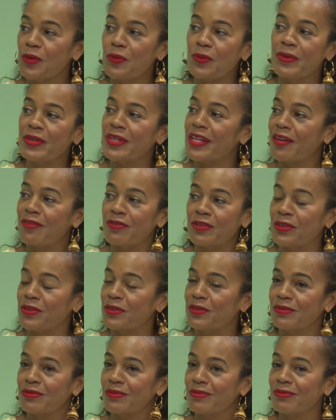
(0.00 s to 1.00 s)
will
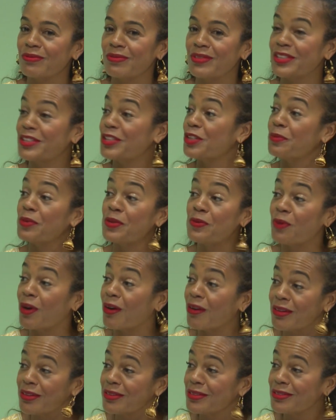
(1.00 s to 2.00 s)
never steer me
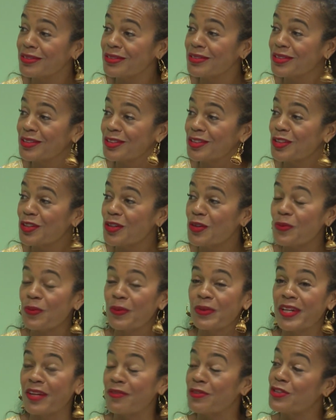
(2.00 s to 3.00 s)
wrong,
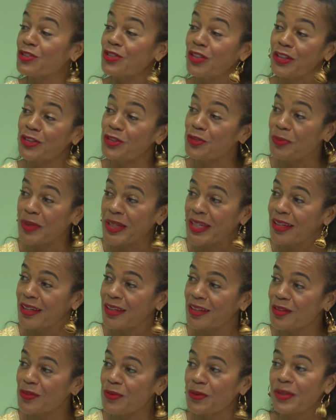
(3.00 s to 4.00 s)
will never judge me,
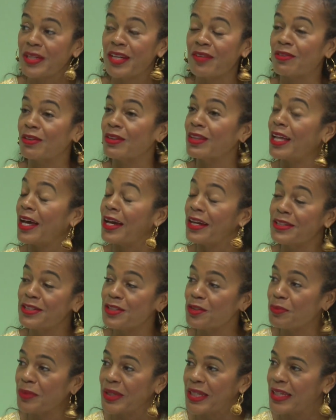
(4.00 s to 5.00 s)
will never lie
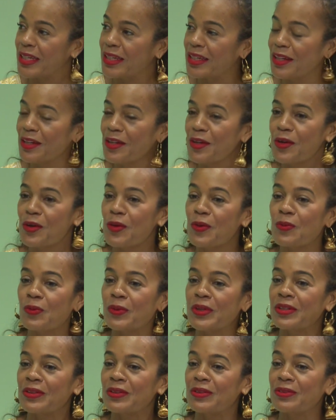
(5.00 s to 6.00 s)
to me,
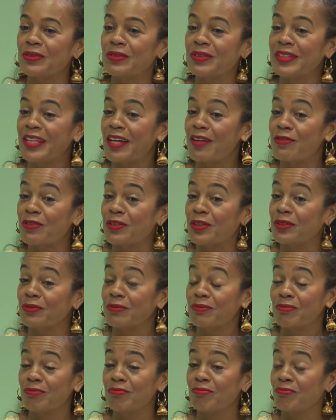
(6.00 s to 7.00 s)
will never
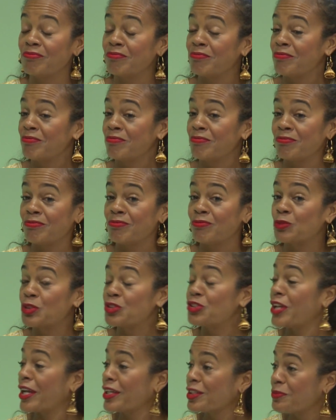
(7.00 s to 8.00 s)

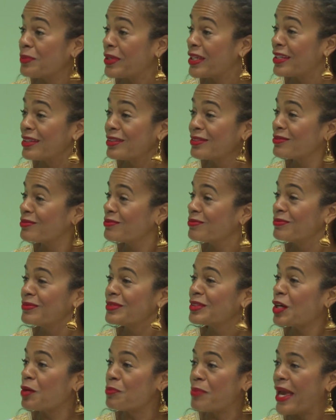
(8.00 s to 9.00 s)
reject me,
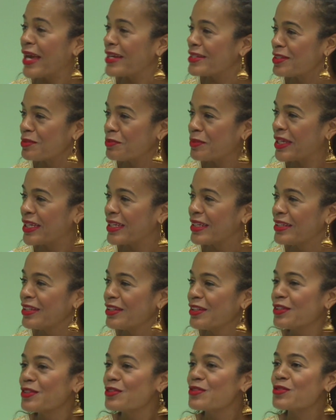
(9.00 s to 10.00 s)
abandon me.
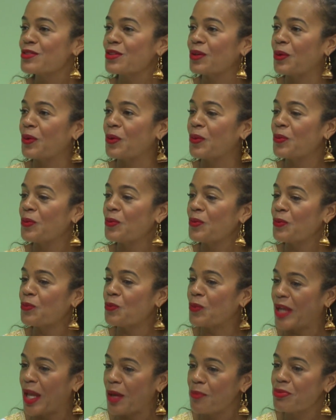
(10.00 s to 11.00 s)
So
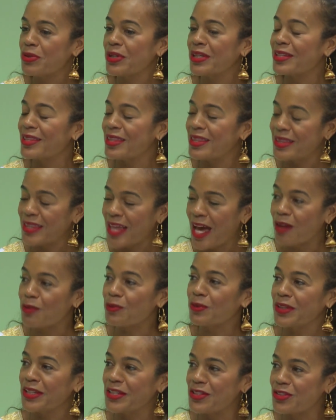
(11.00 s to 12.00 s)
when I put that
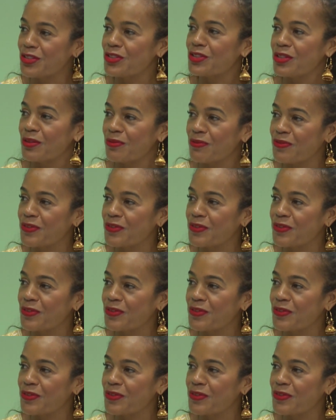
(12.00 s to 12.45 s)
relationship